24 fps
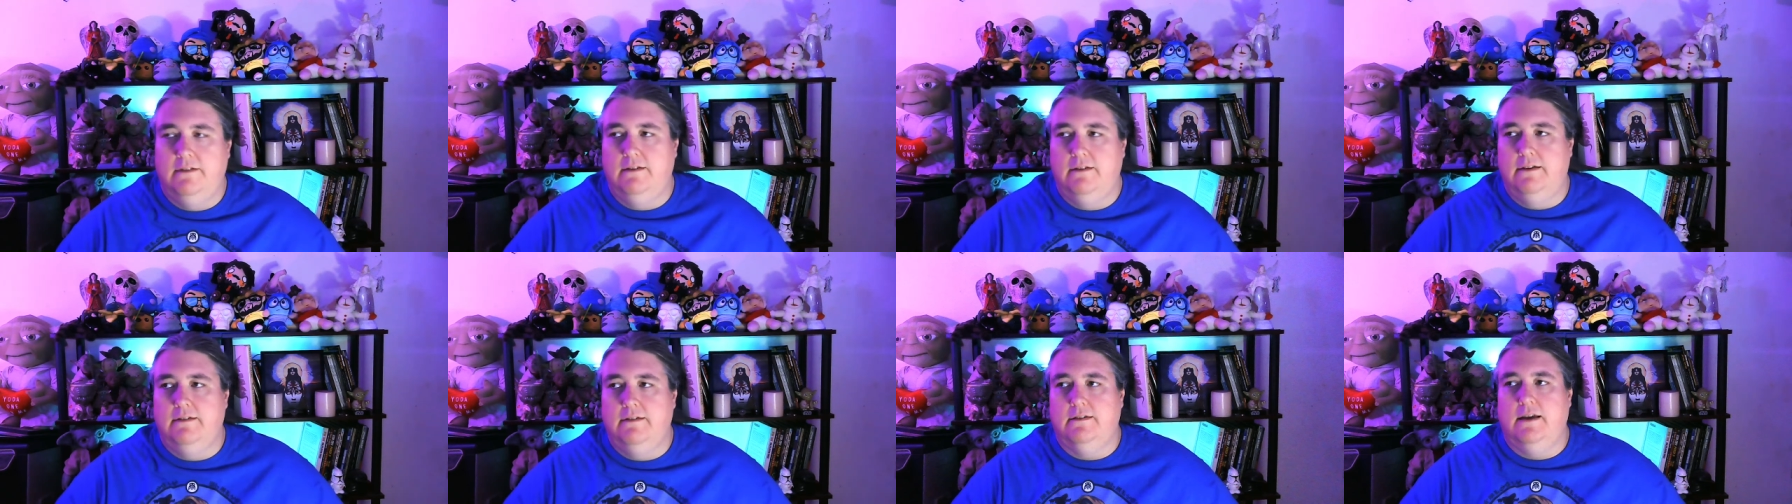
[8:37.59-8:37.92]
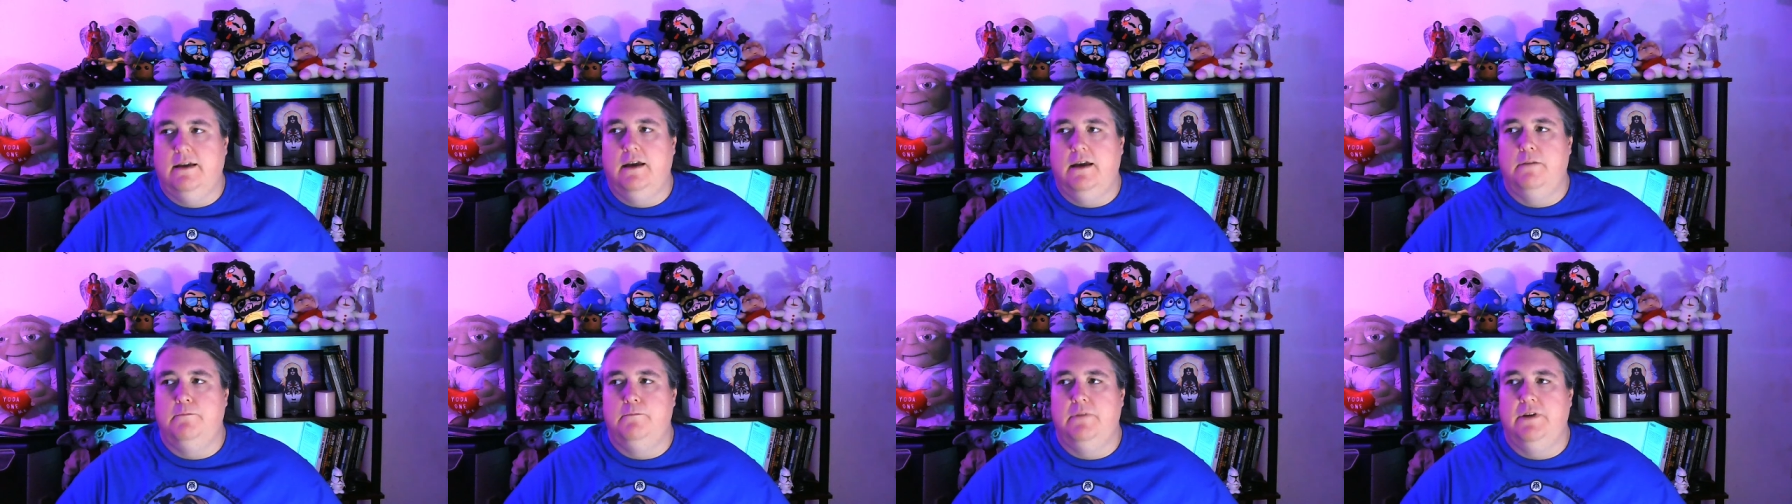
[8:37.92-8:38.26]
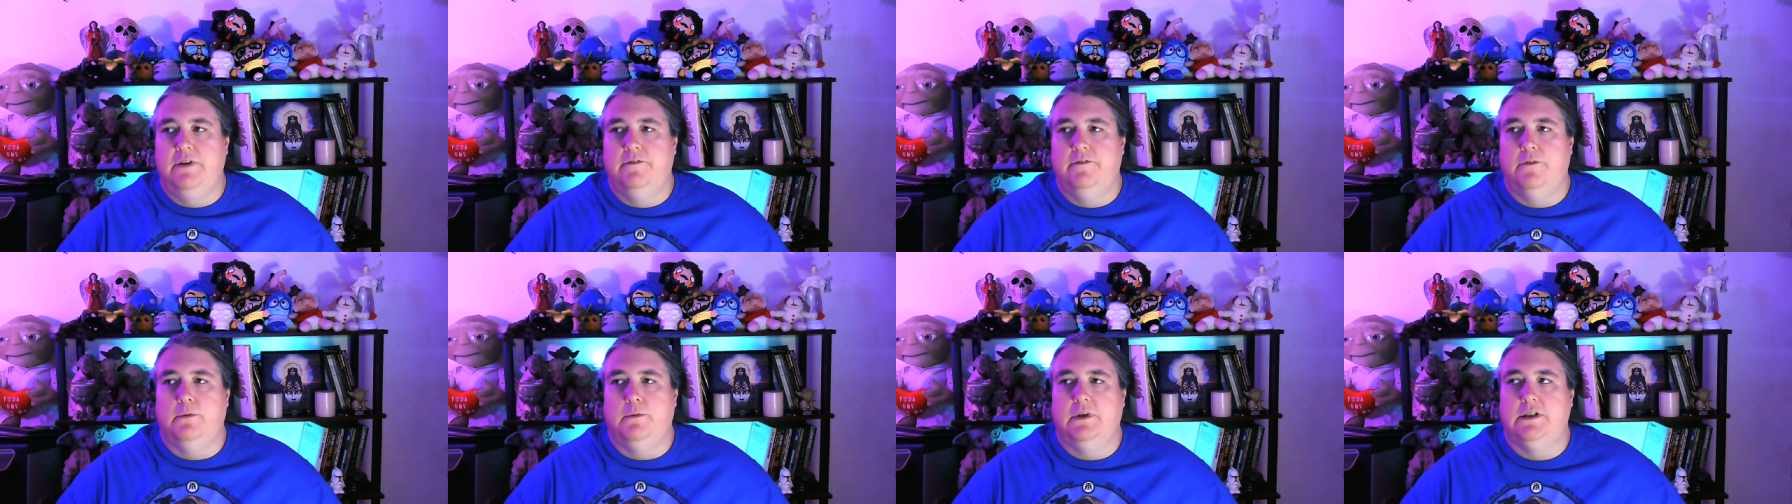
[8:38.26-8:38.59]
This kept me
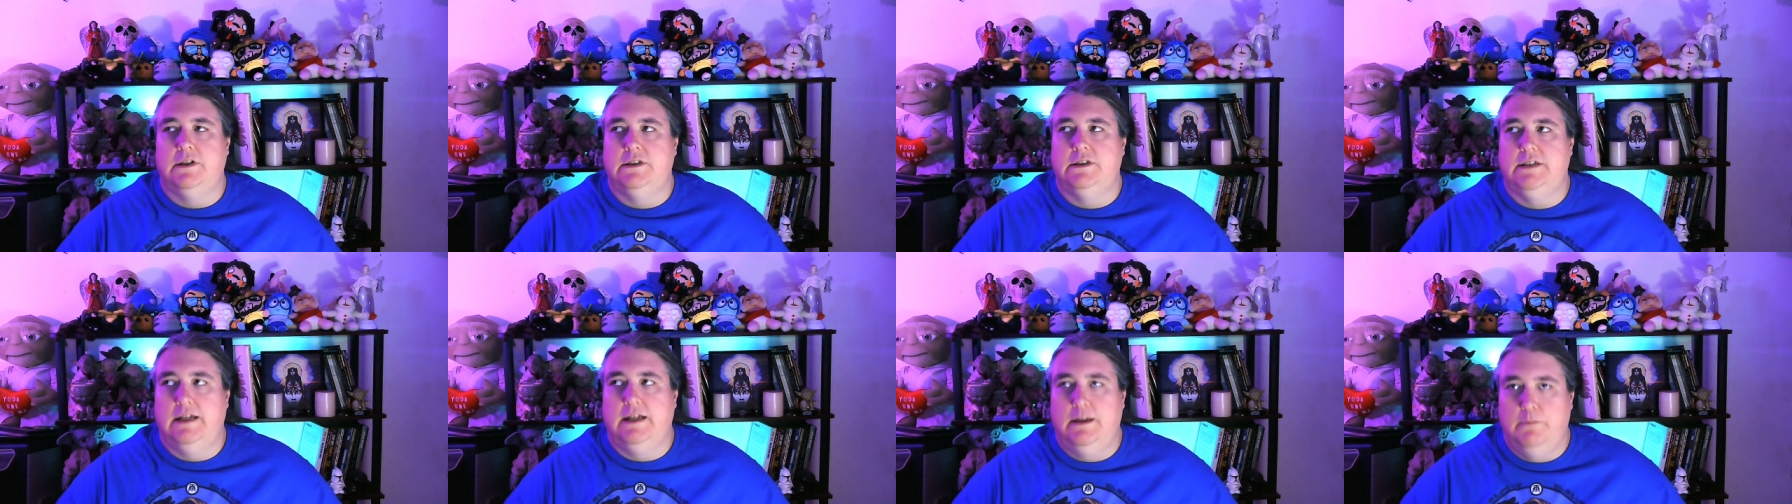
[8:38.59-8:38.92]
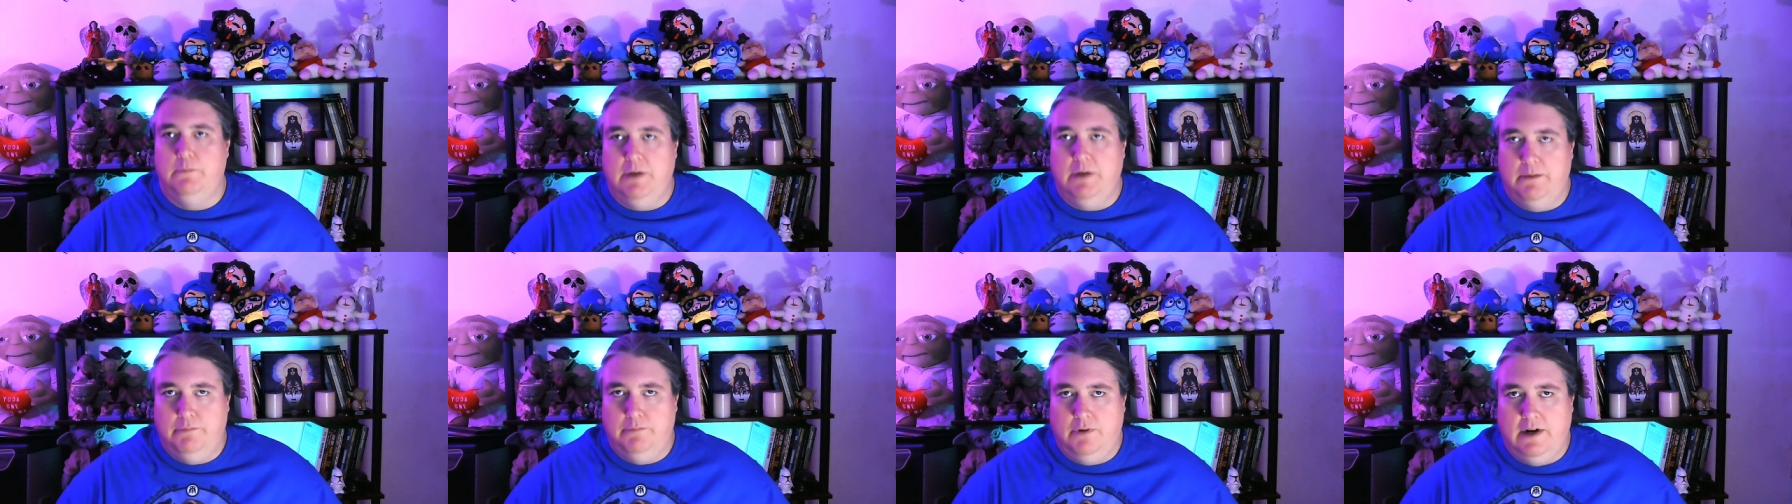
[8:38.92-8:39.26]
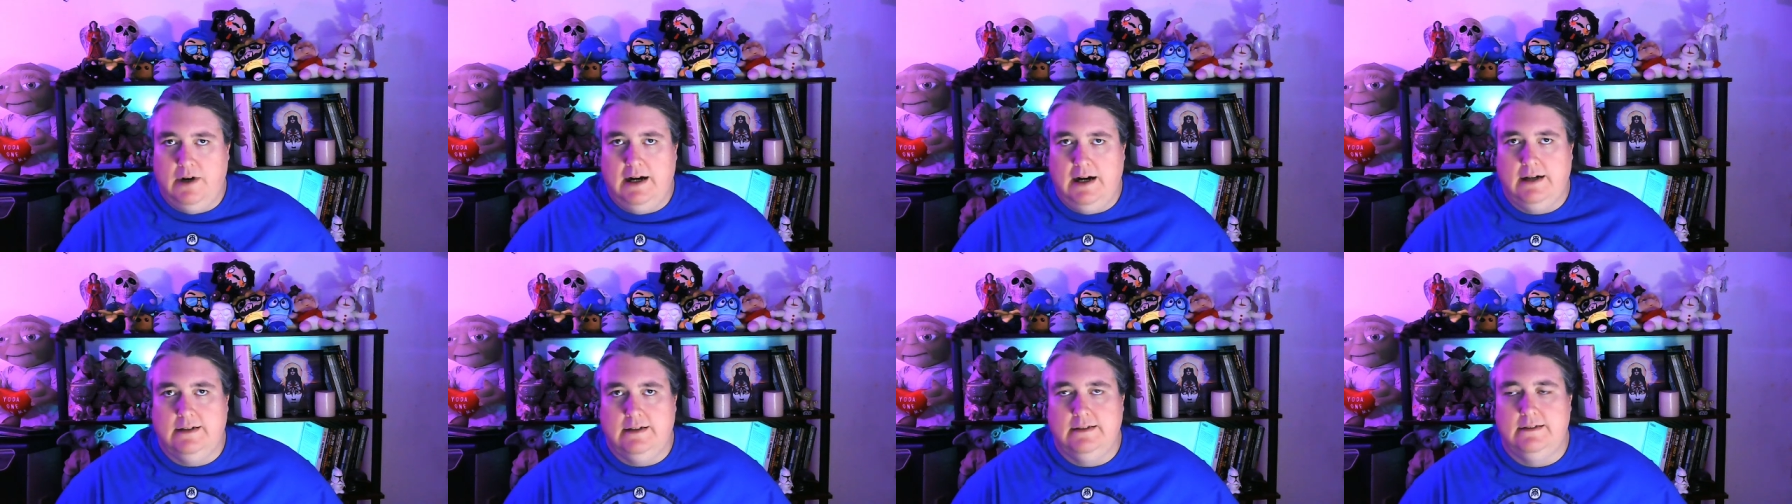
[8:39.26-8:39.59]
from understanding my
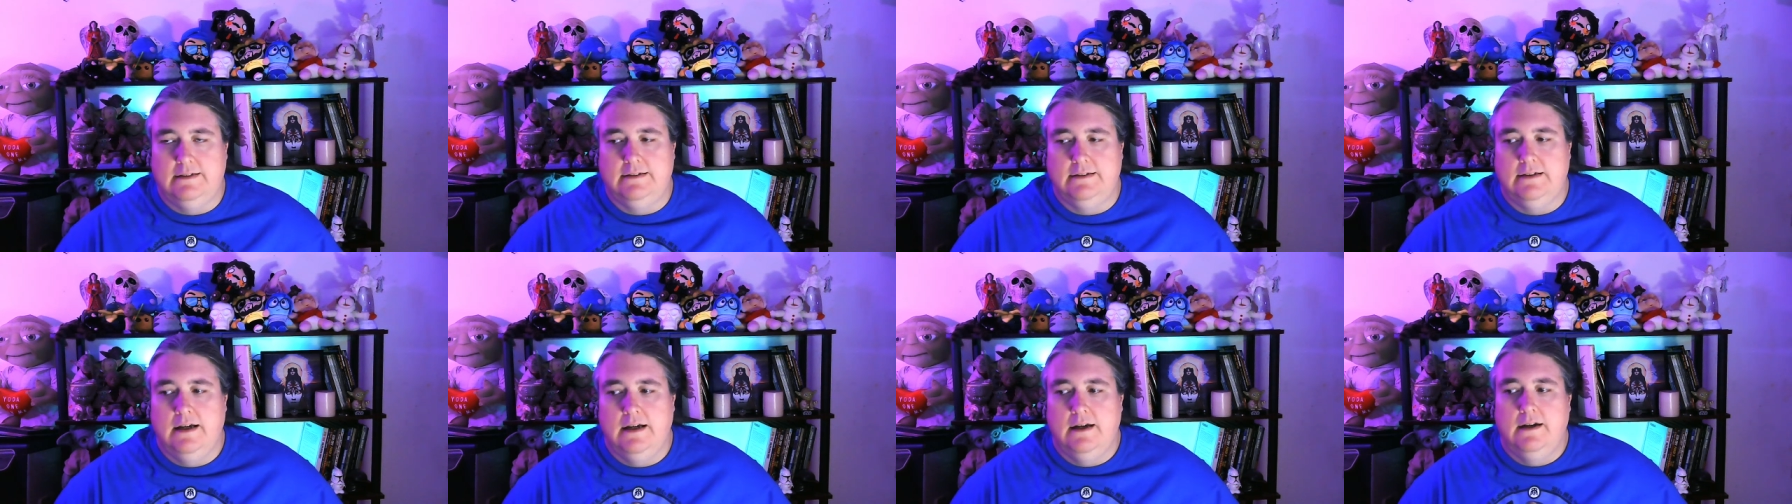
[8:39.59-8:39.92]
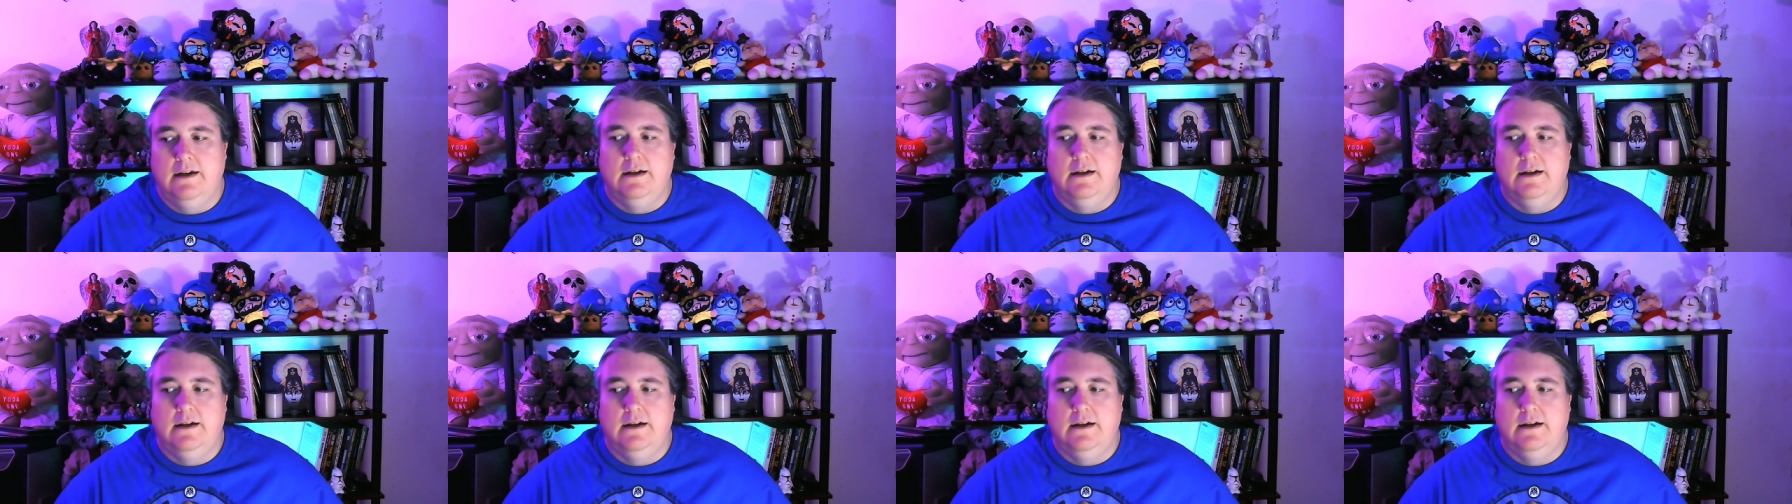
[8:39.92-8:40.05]
practice.